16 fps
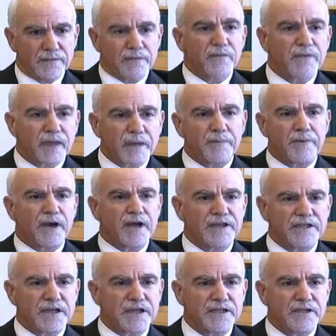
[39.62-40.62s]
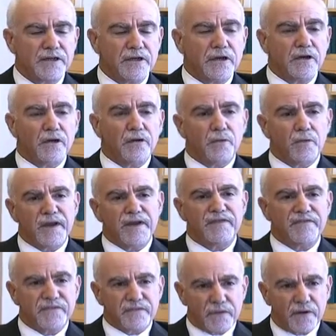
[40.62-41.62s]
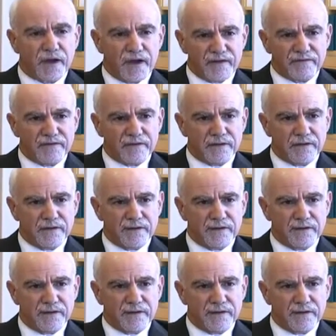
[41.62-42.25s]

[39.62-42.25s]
Through that process, we've thrived,